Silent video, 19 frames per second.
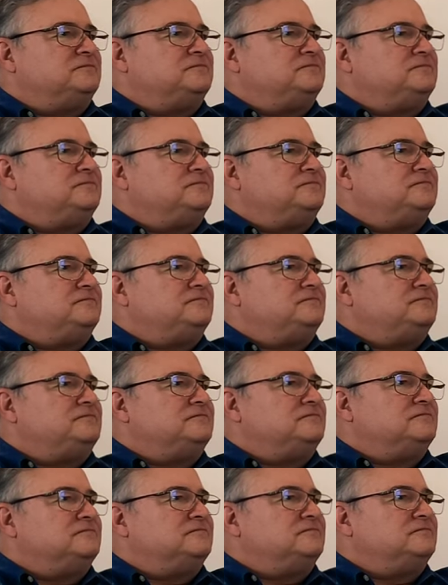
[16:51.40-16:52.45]

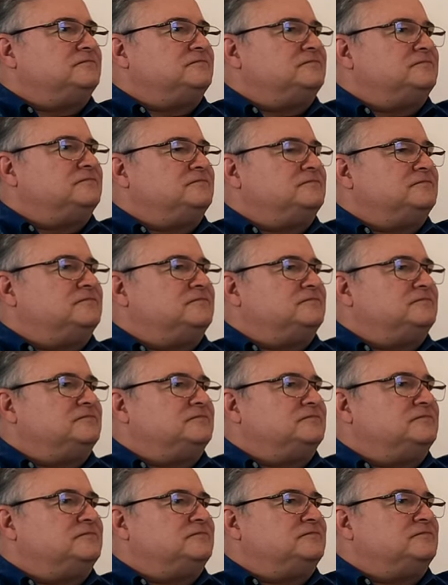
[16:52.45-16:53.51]

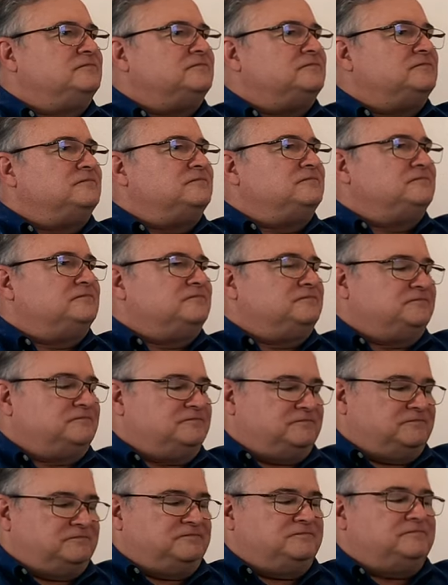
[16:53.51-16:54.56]

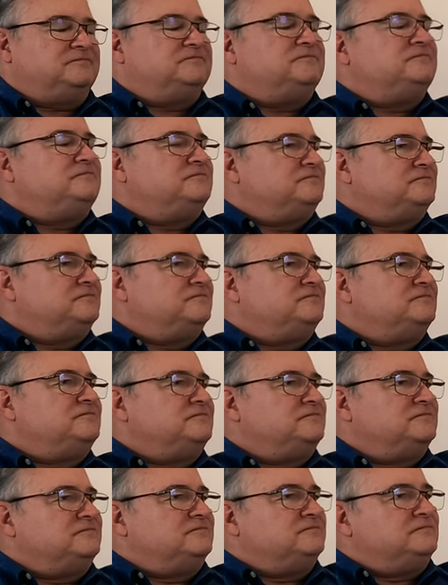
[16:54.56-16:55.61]

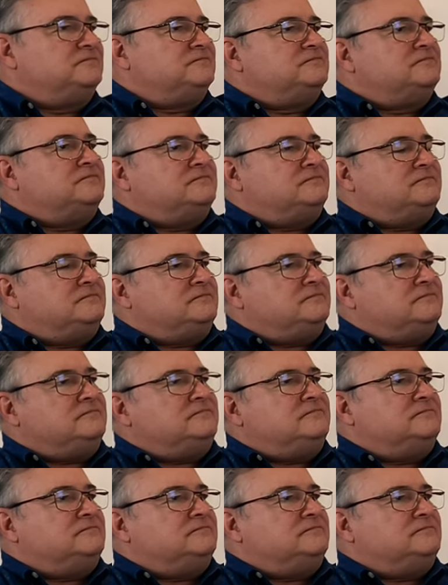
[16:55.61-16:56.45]
No words are spoken by the person on screen.